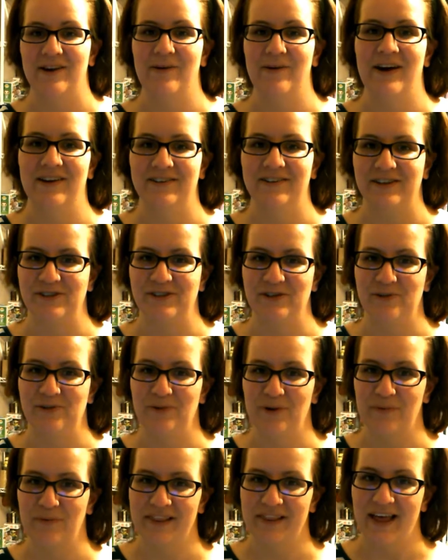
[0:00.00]
go out and do
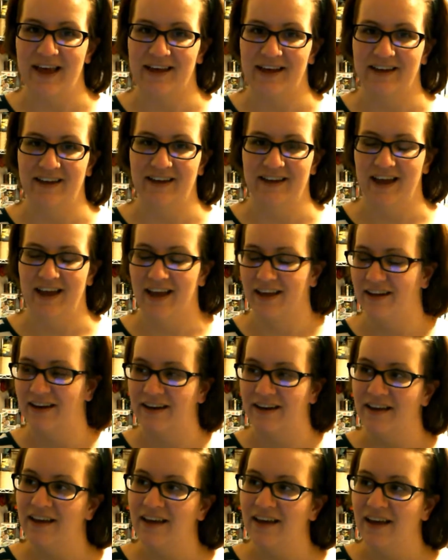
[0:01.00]
what we like.
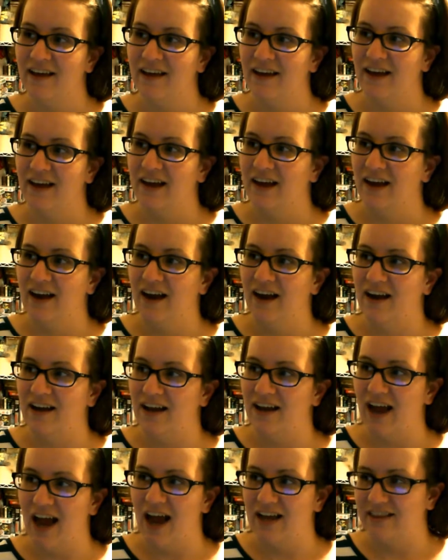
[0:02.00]
And
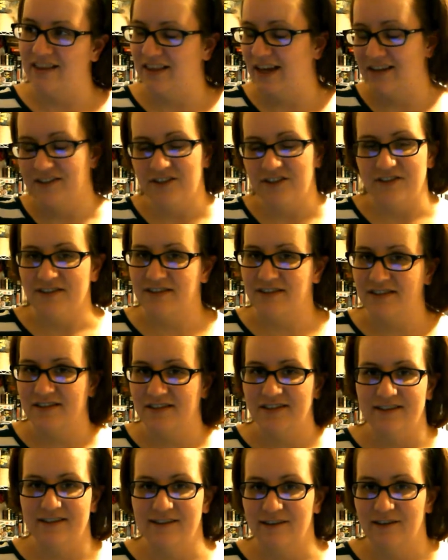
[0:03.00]
that
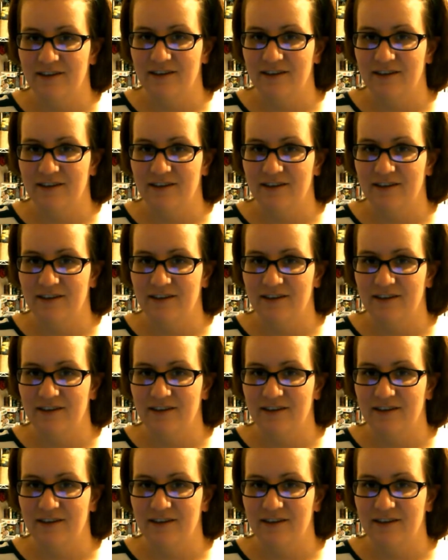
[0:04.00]
just